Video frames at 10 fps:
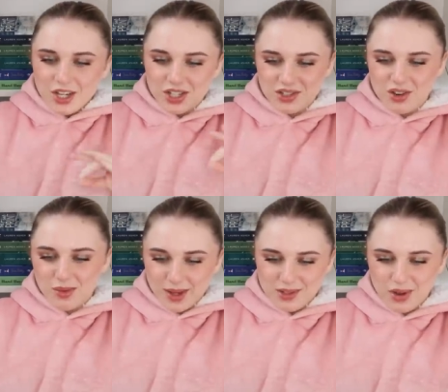She has not
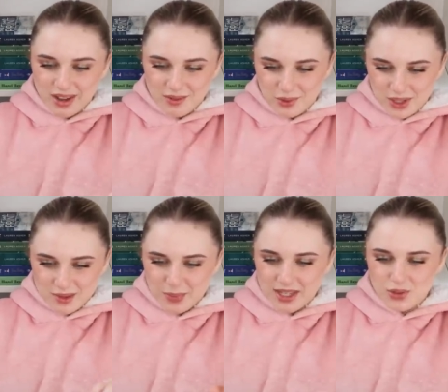replied to our invoice.
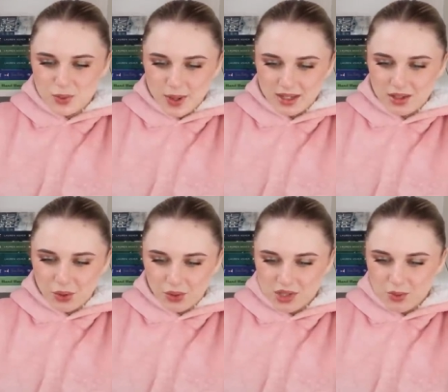Please respect
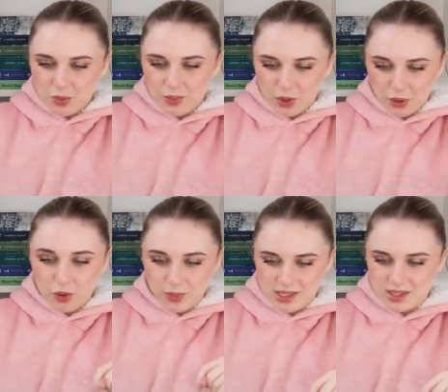all the small
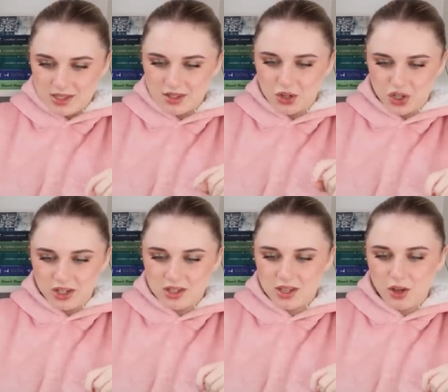local businesses that are
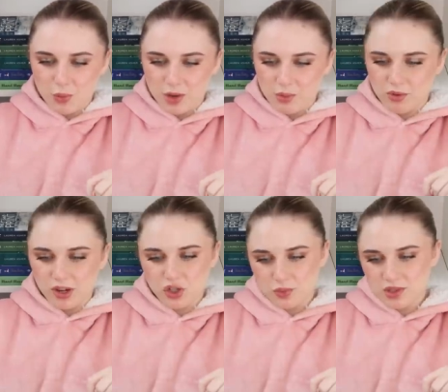trying to stay open and
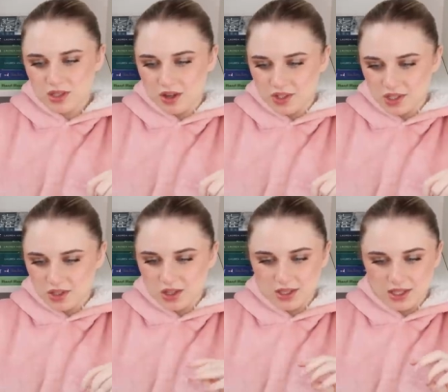provide jobs and services
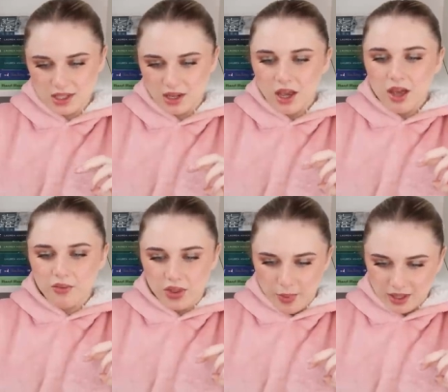to the city
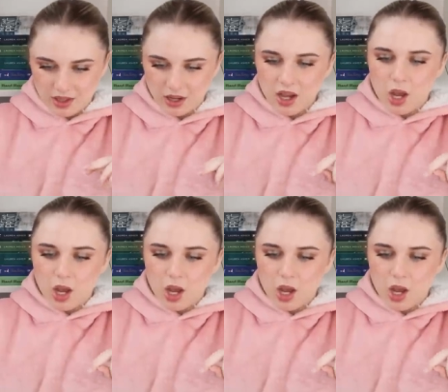for the better.